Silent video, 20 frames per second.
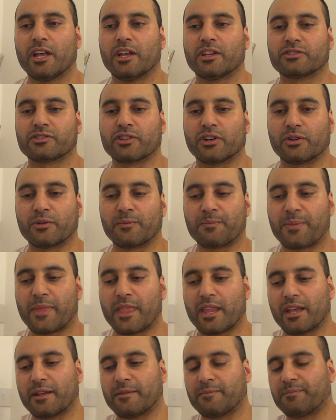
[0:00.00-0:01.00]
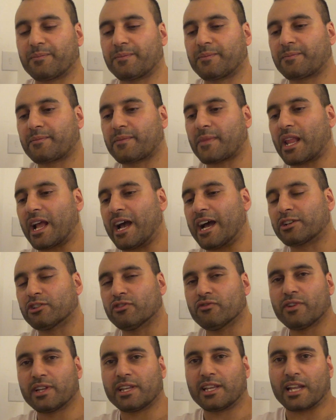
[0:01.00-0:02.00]
So I
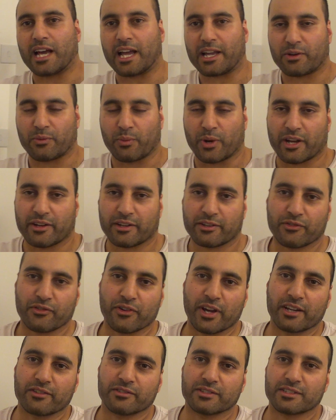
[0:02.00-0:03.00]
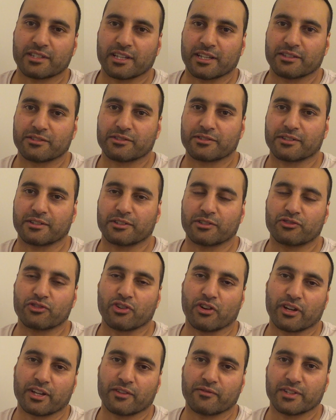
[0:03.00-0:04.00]
don't really like wearing fragrances
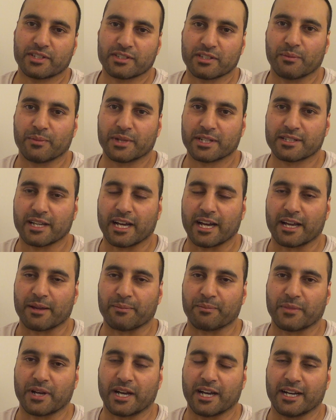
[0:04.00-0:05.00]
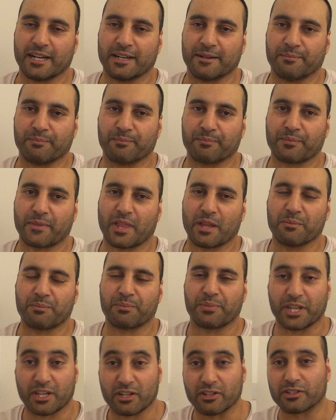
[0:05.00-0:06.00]
during the summertime
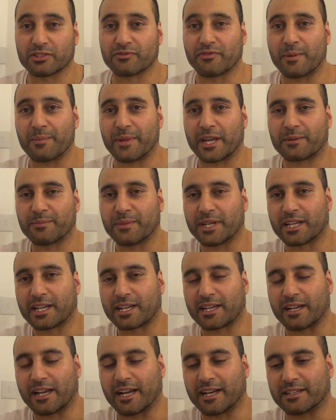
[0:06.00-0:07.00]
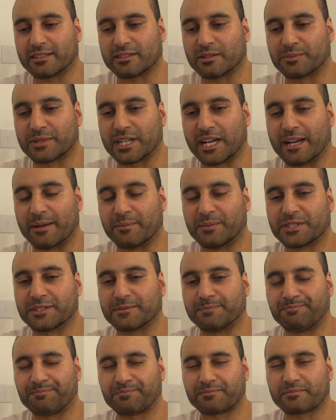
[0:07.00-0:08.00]
because they make me sometimes